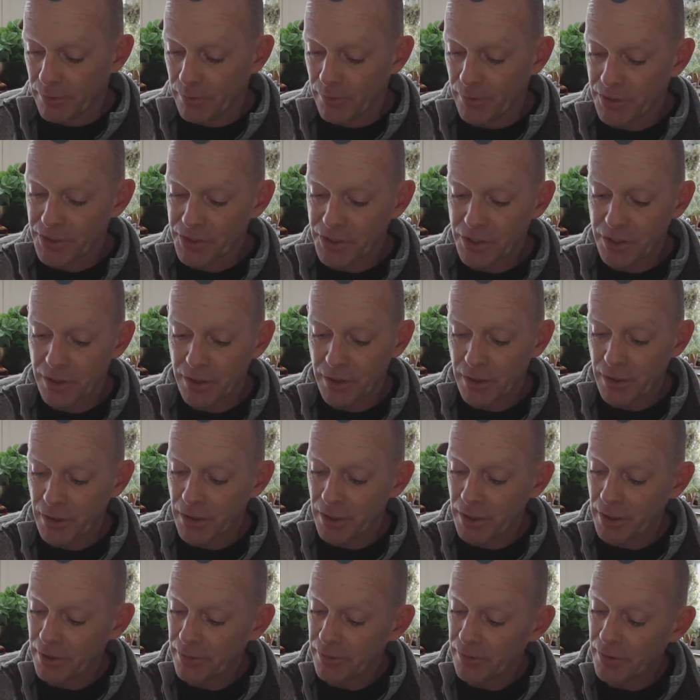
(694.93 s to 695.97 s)

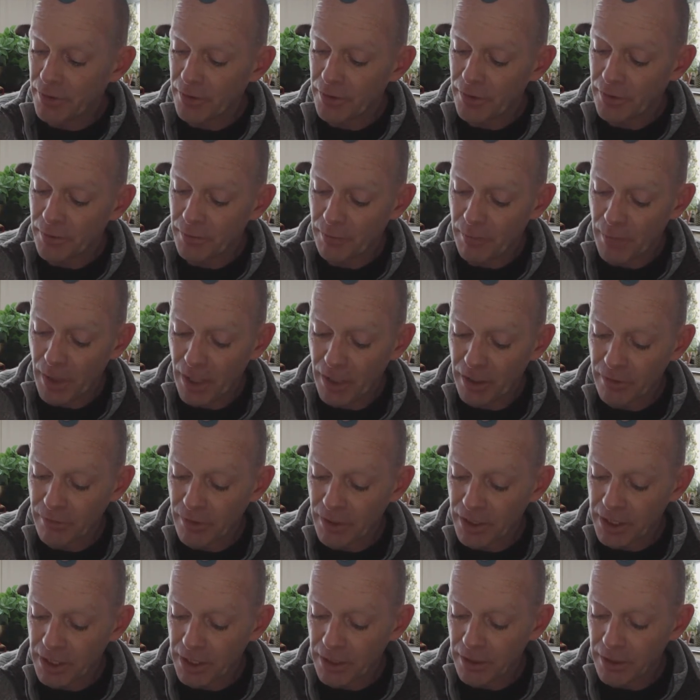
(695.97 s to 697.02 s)
The
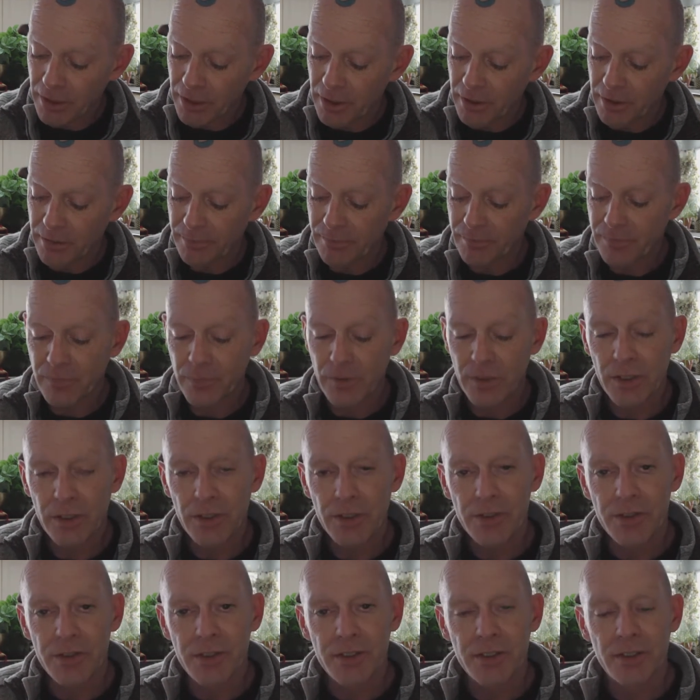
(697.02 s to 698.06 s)
Bhagavad Gita
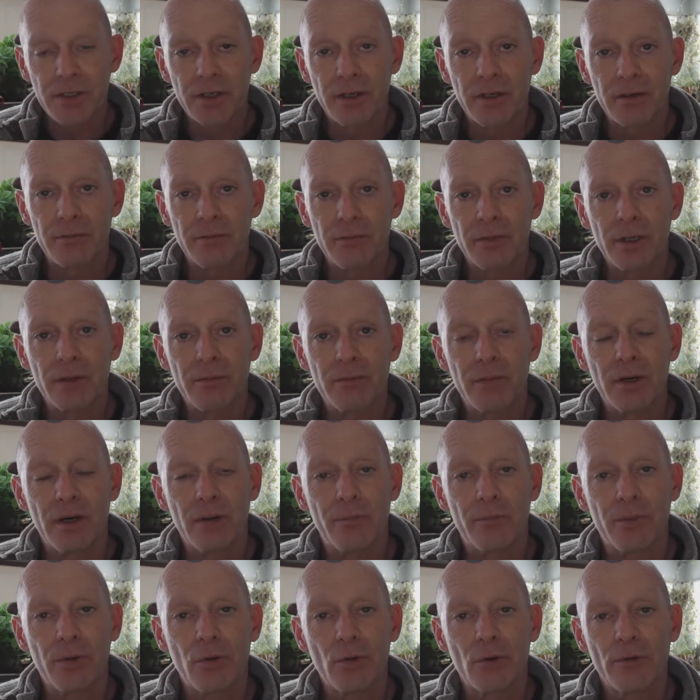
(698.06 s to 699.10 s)
is a
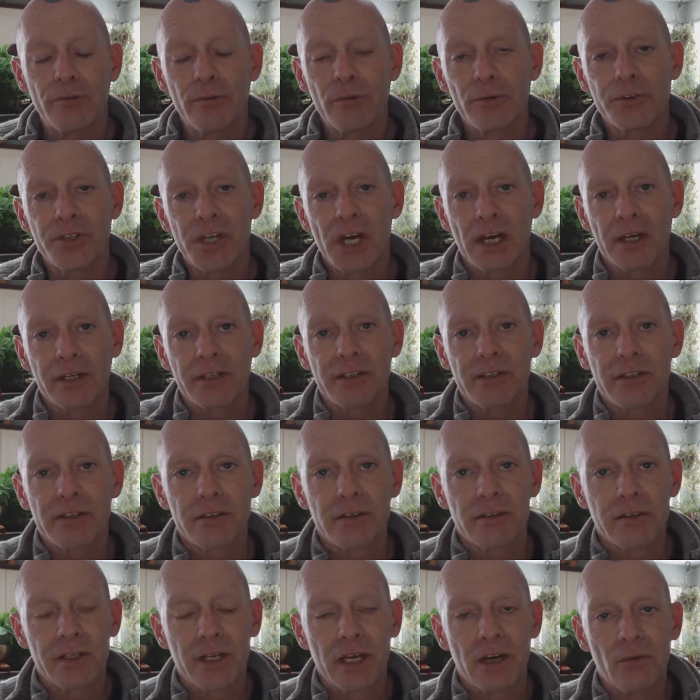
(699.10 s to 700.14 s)
beautiful text,
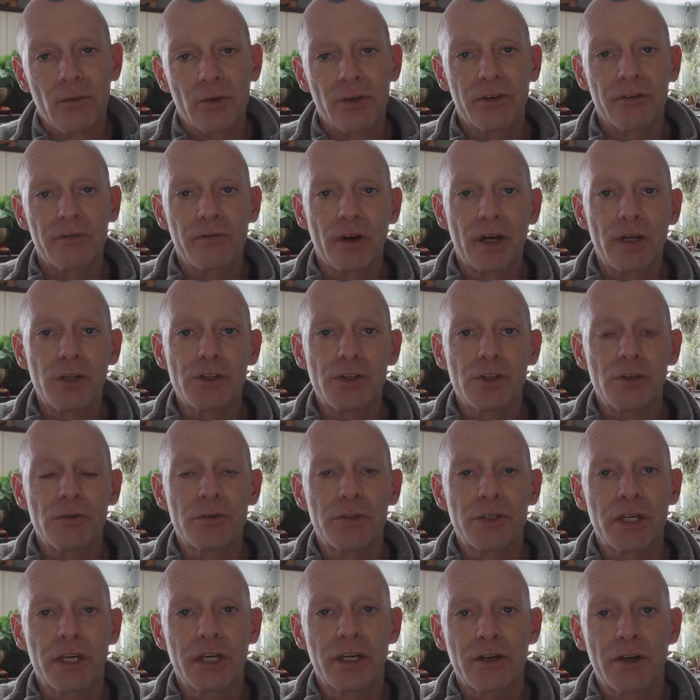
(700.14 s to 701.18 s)
and I would invite you
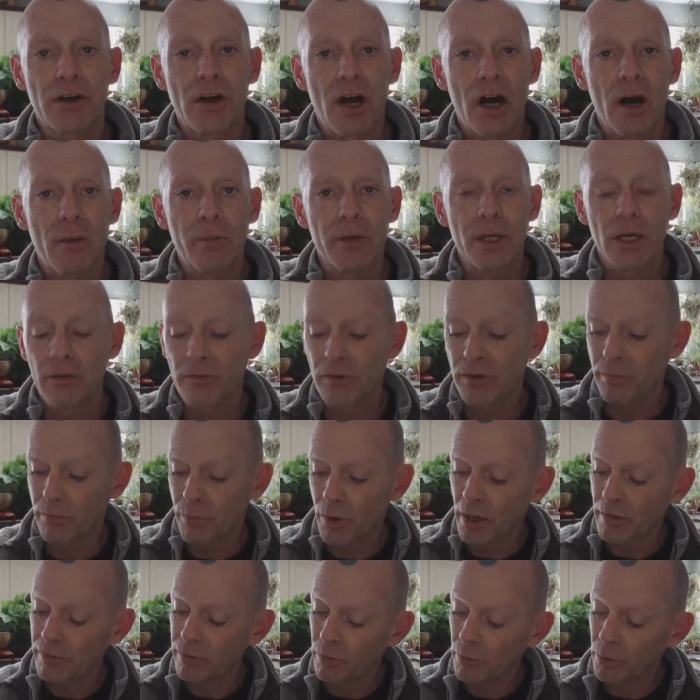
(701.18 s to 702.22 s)
to get a copy of it,
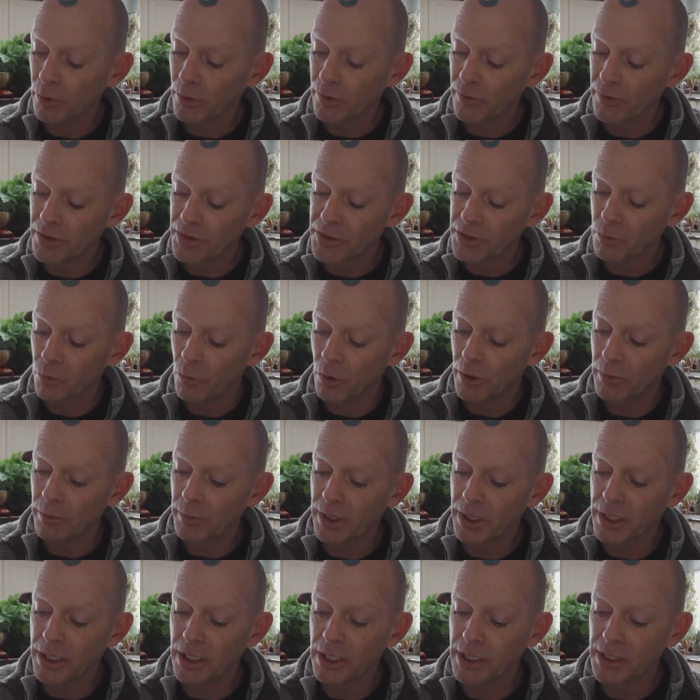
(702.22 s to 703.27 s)
preferably this one,
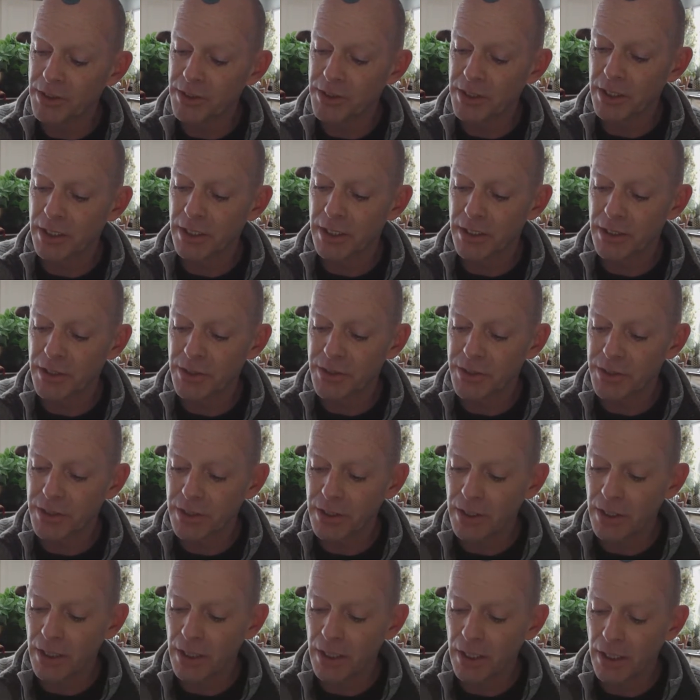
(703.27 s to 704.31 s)
because it is
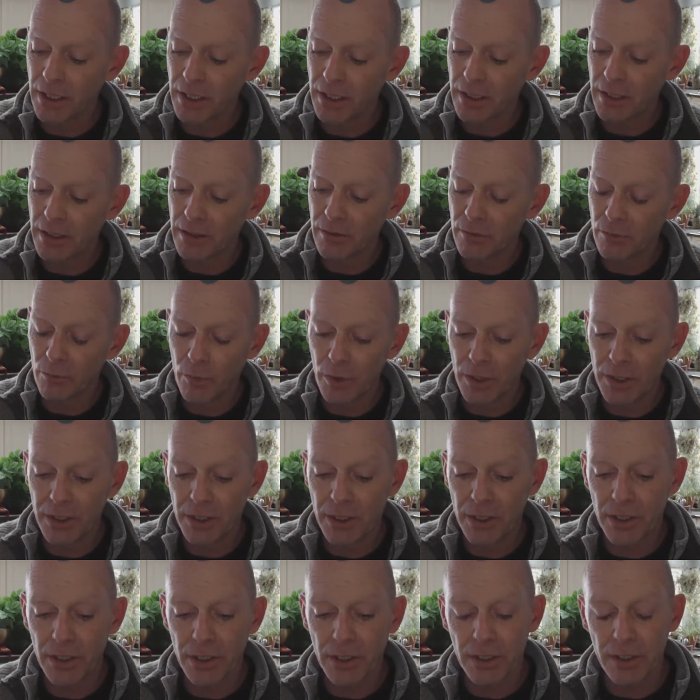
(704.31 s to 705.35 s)

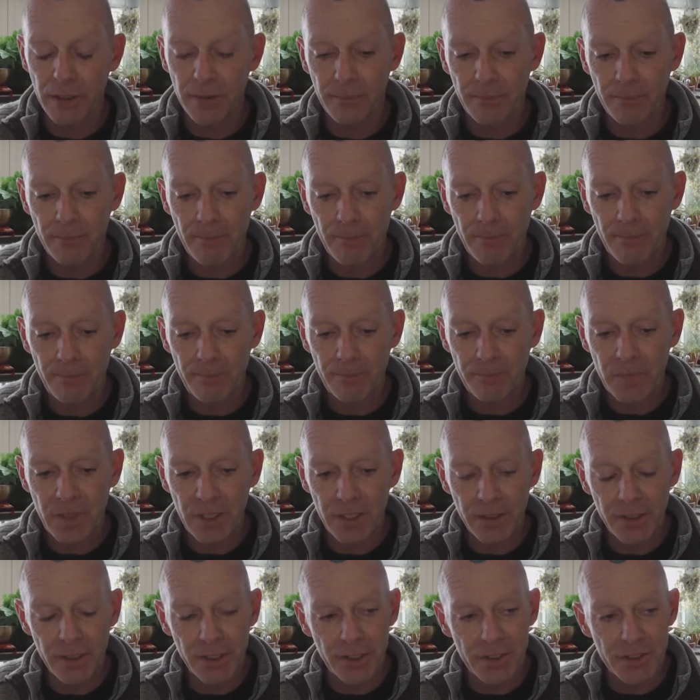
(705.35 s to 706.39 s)
written,
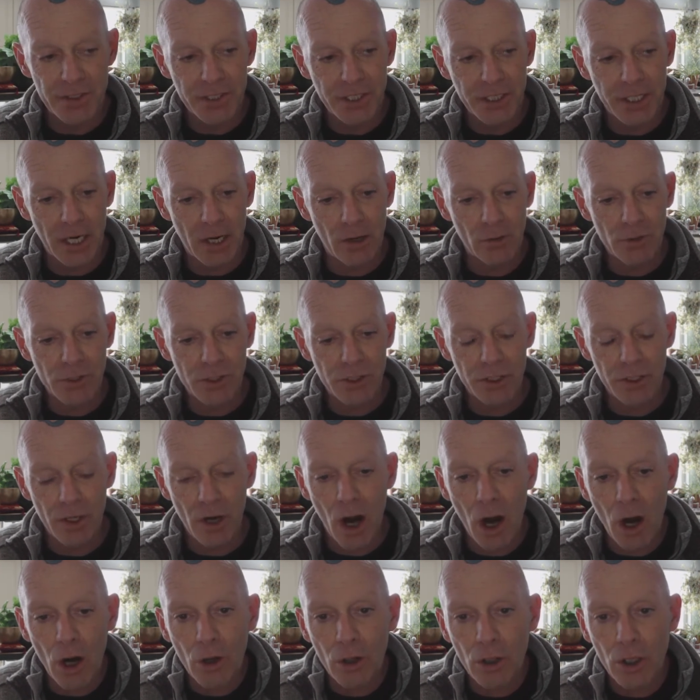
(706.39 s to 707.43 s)
it is couched in
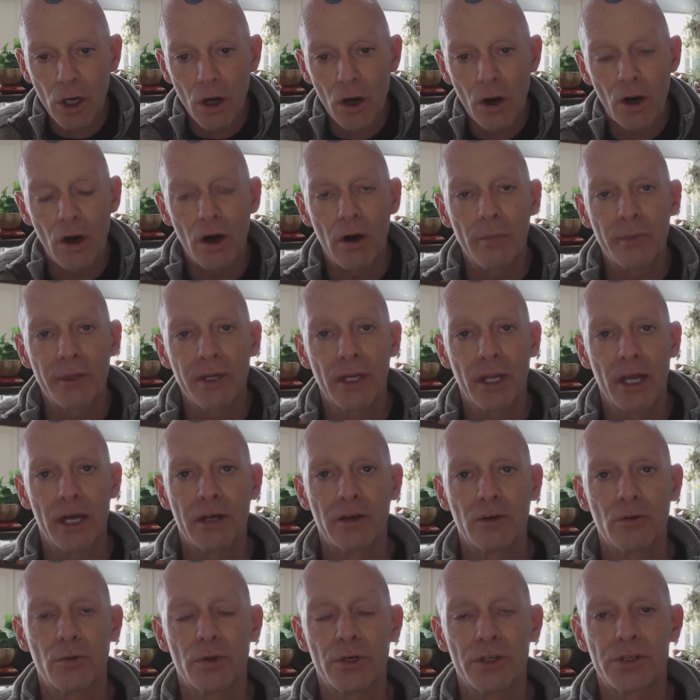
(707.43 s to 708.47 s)
our common
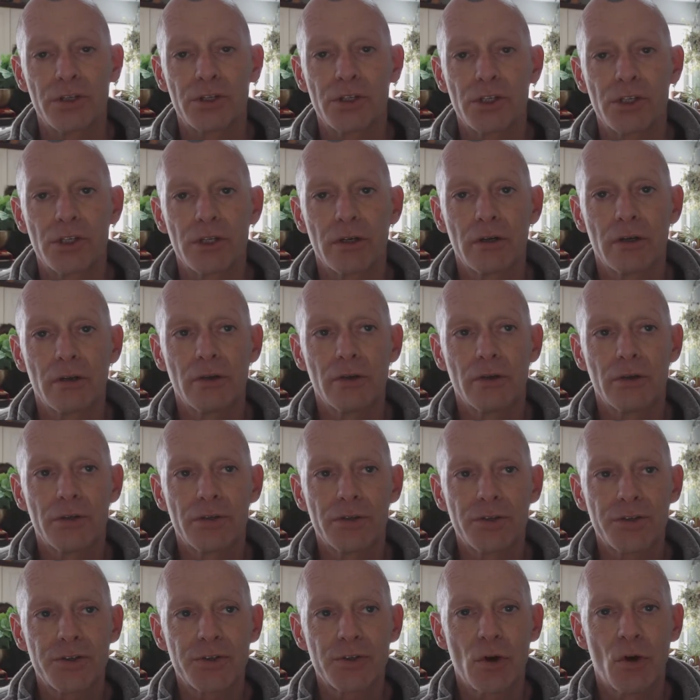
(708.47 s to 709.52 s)
language
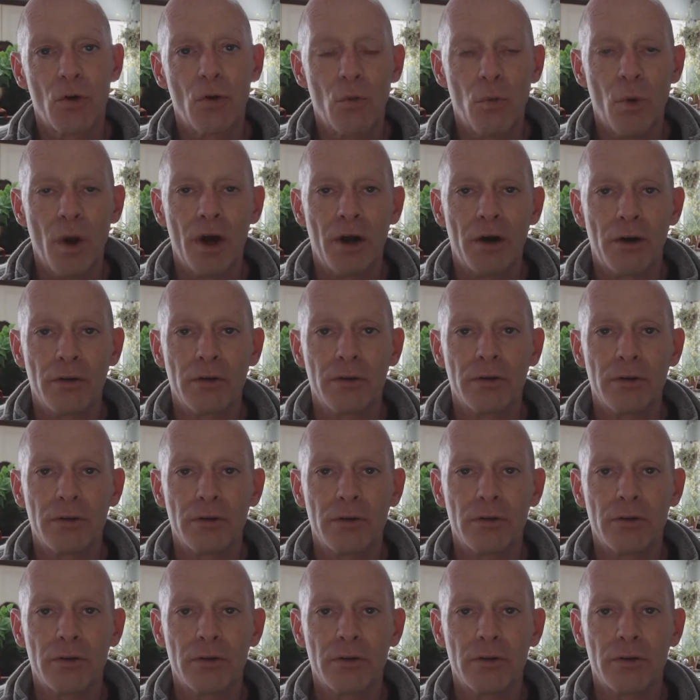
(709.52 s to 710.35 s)
so well.